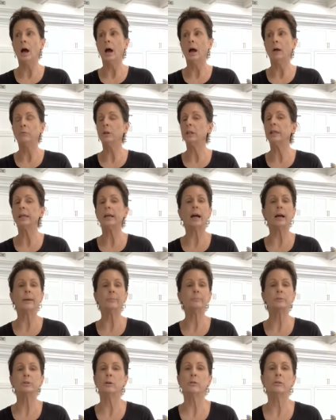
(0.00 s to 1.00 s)
Really,
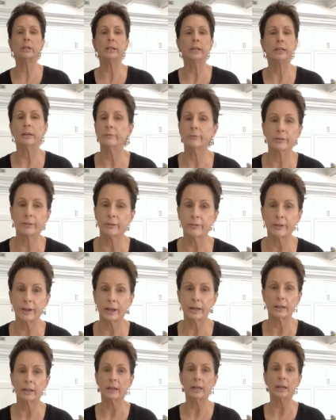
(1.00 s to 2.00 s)
I'm totally in it for the
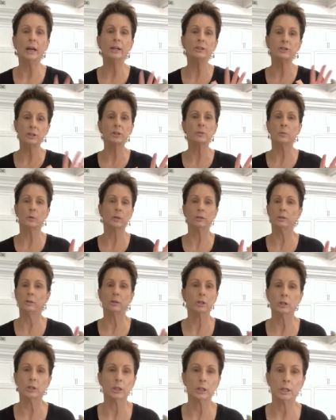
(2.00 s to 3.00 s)
vanity. I just want to
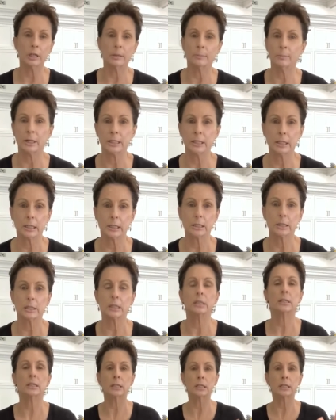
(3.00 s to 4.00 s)
look good in my
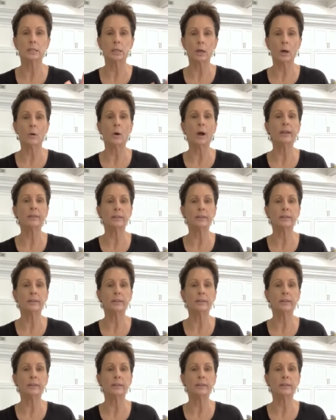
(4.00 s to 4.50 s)
60s. So